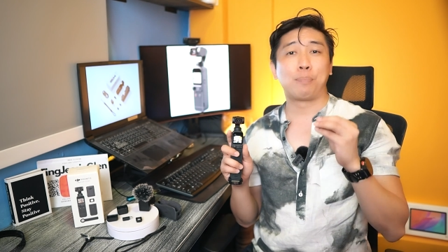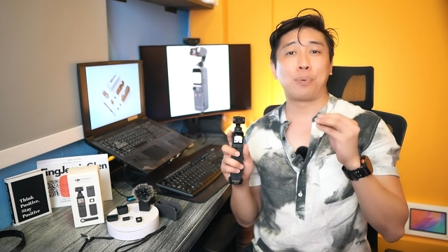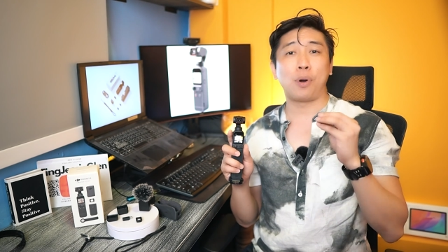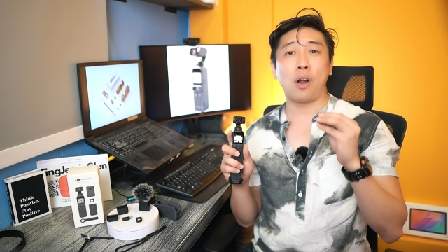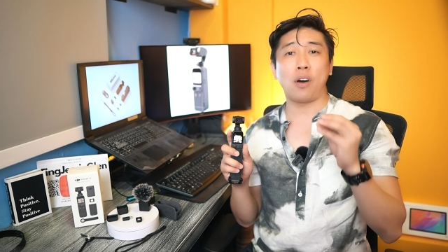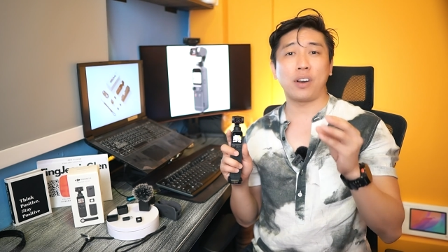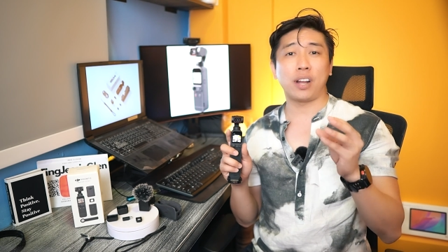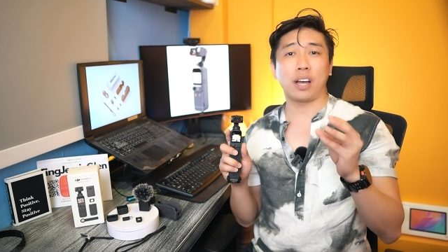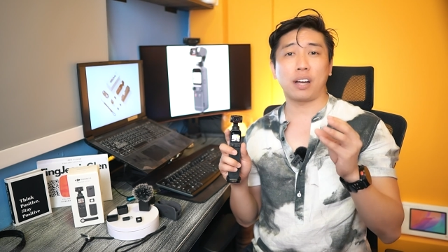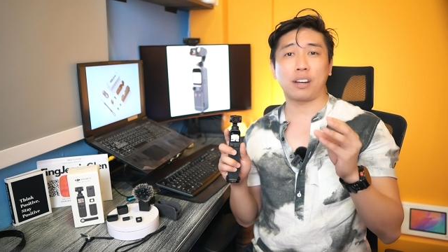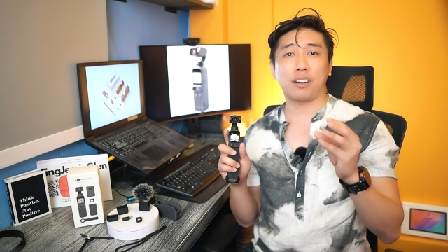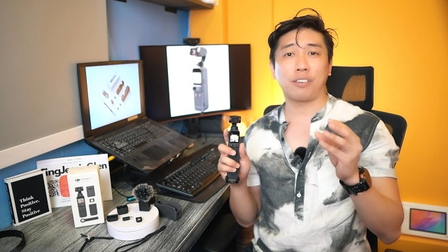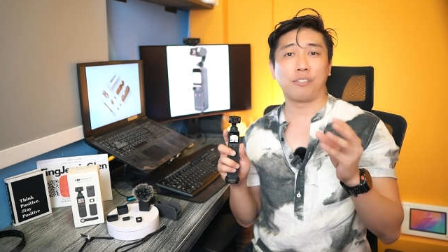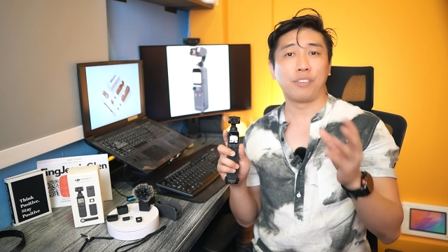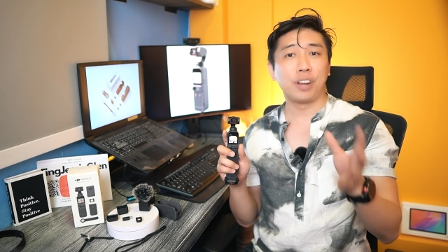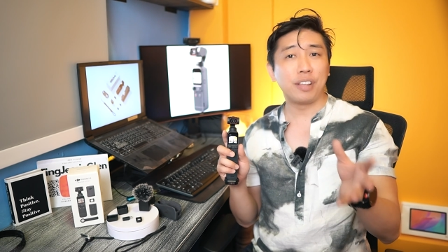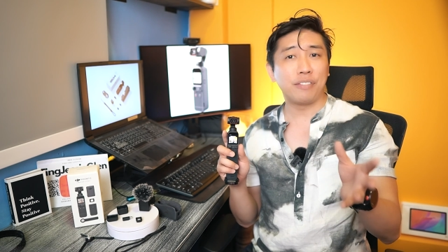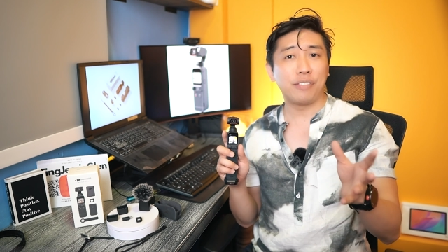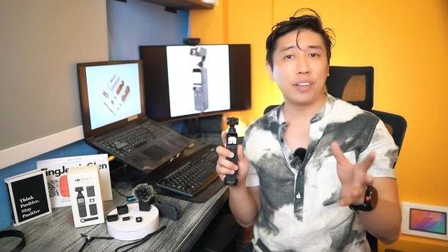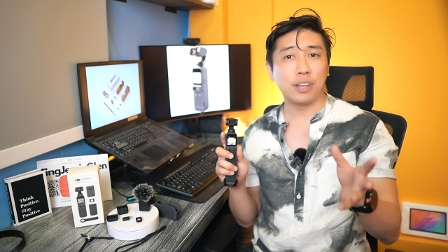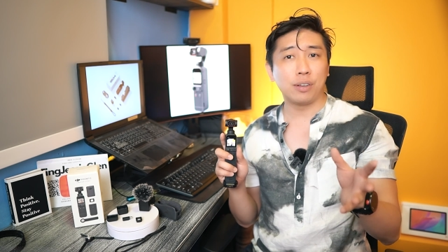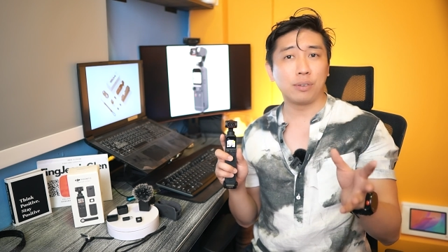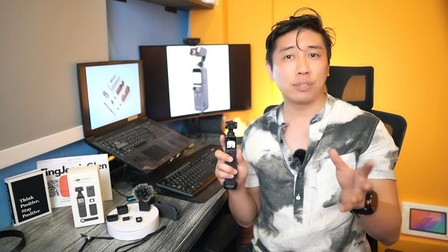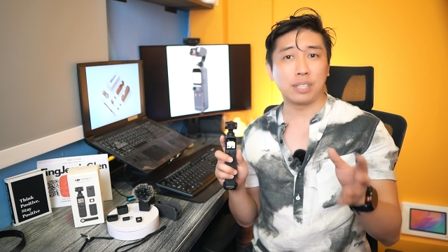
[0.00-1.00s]
product
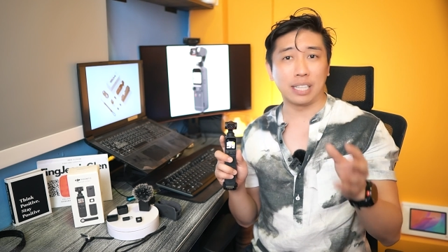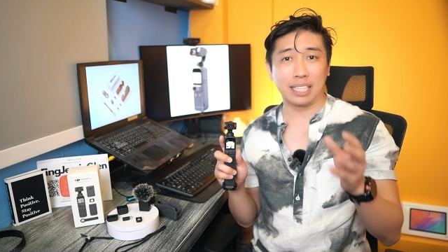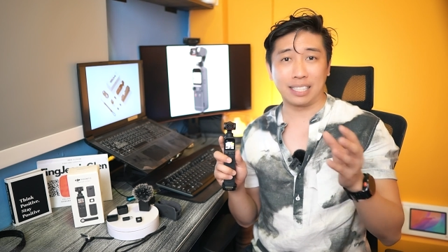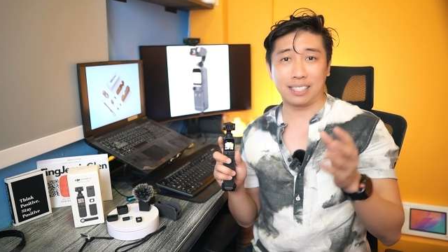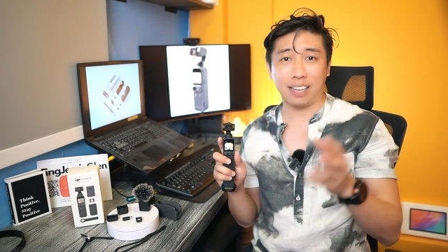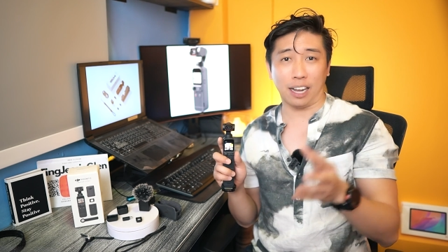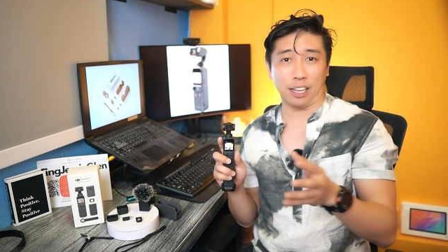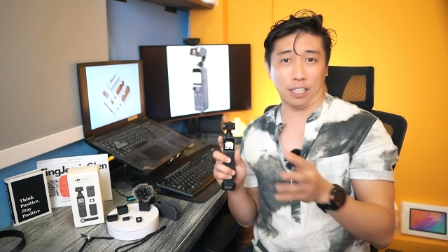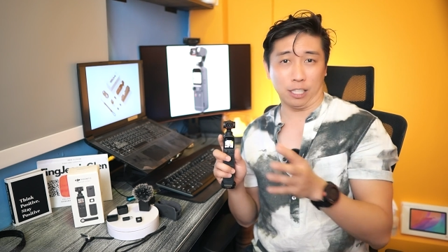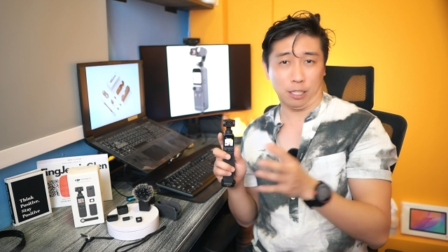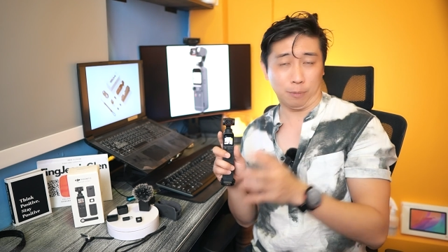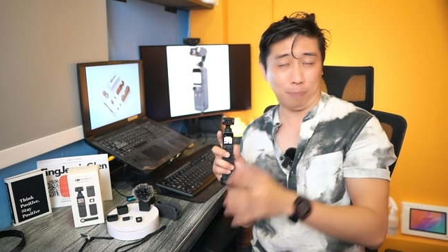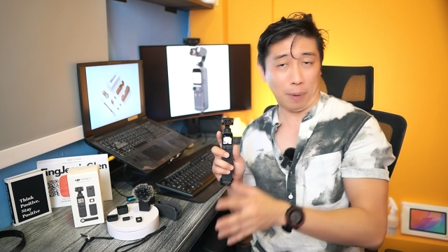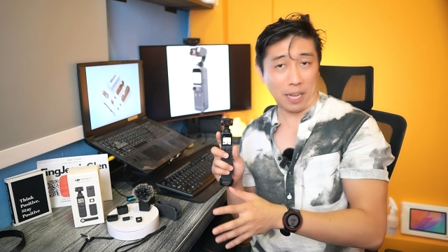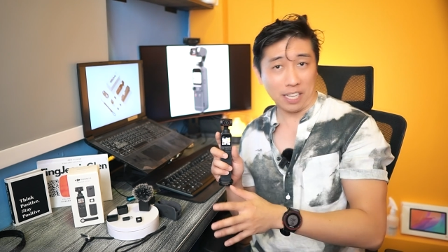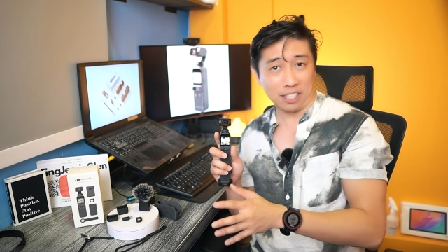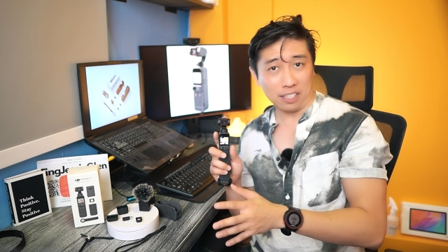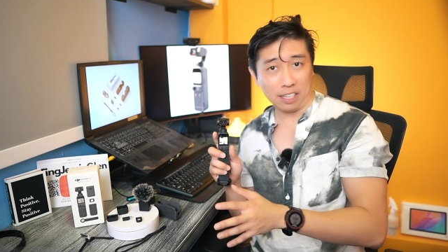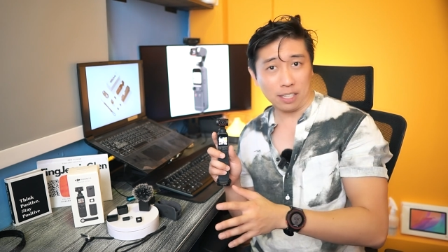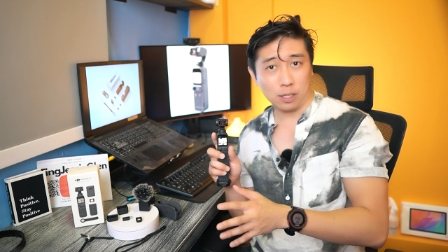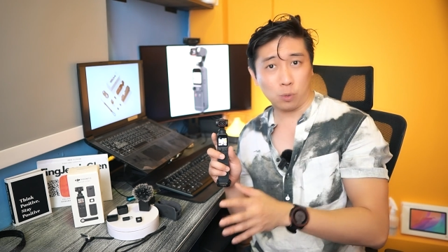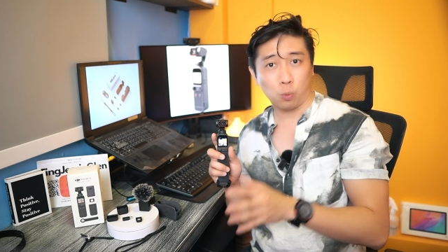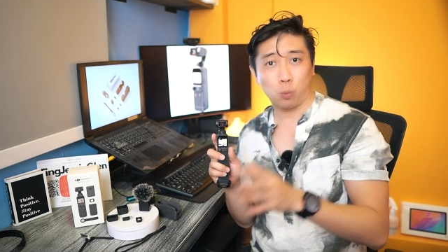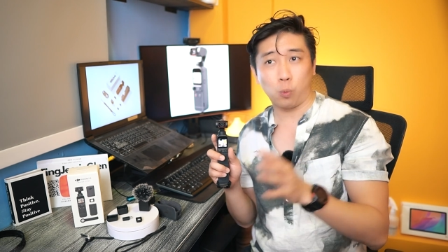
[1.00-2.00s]
reviews in tight
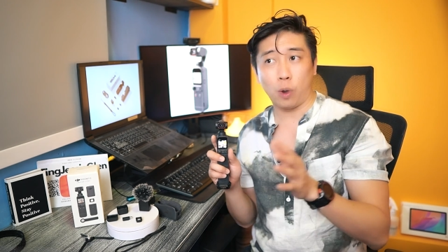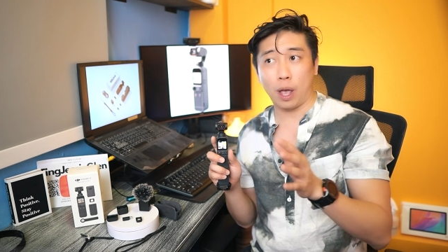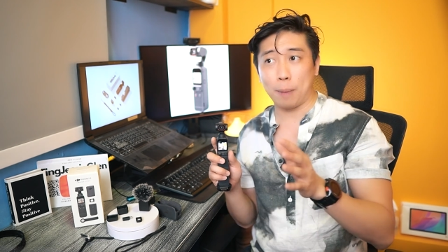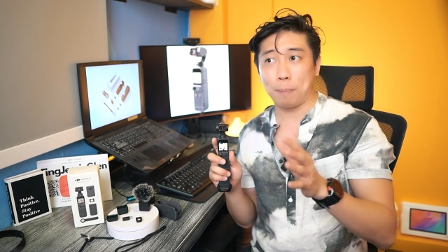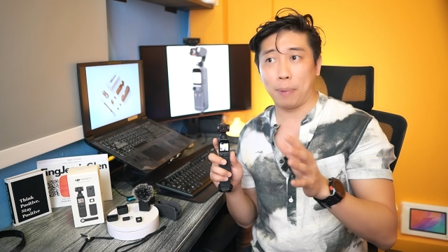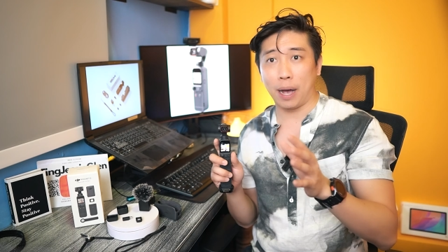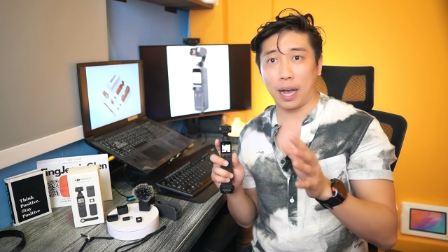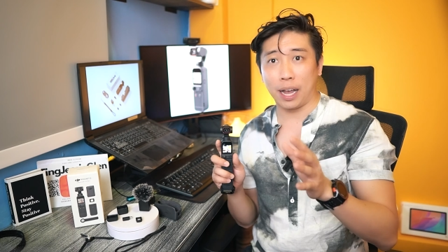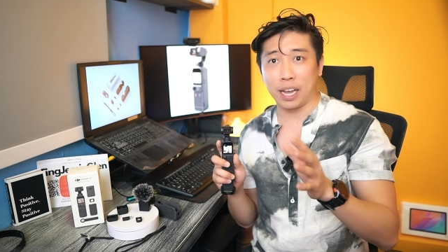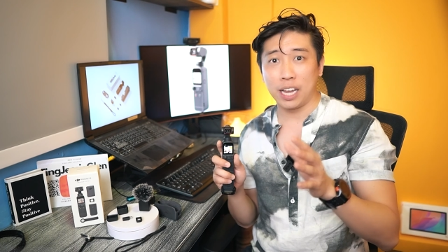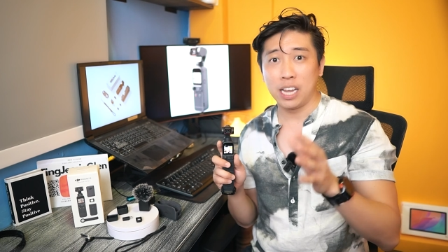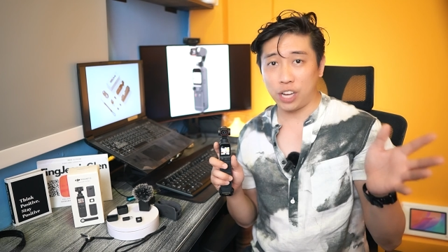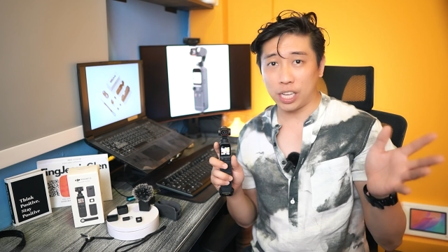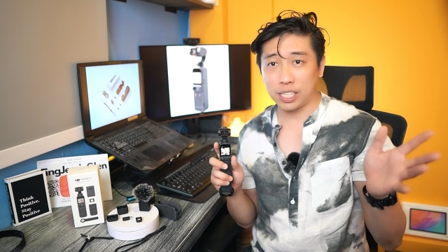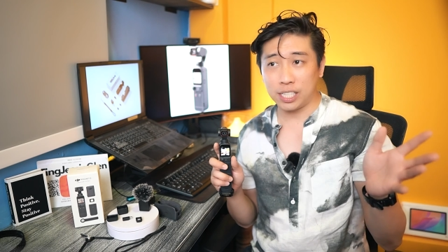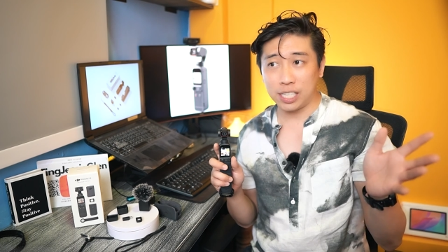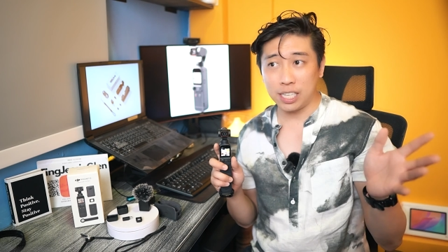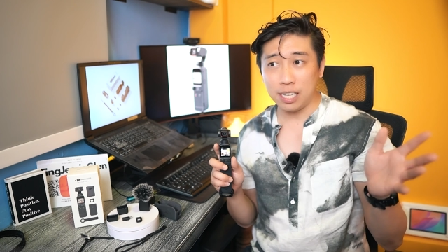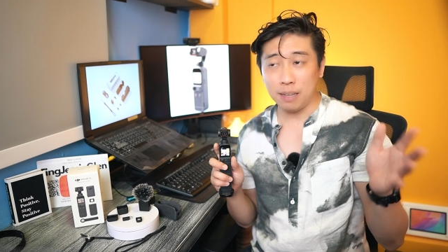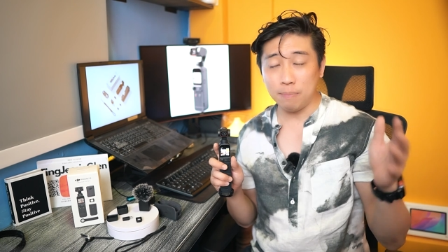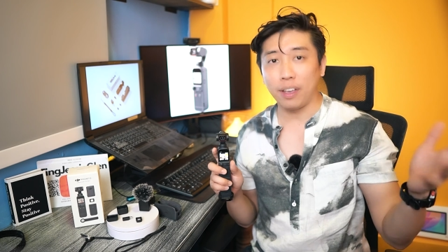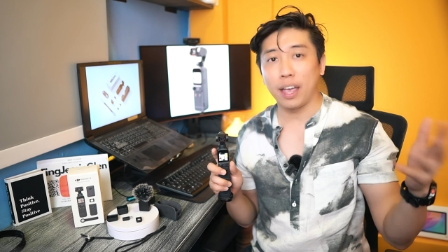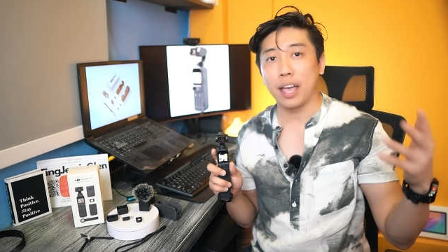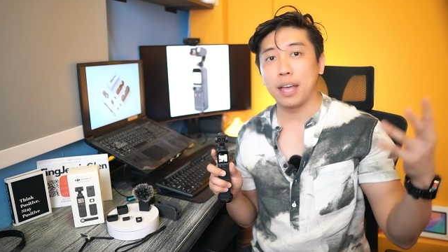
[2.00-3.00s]
spaces whereby Jesse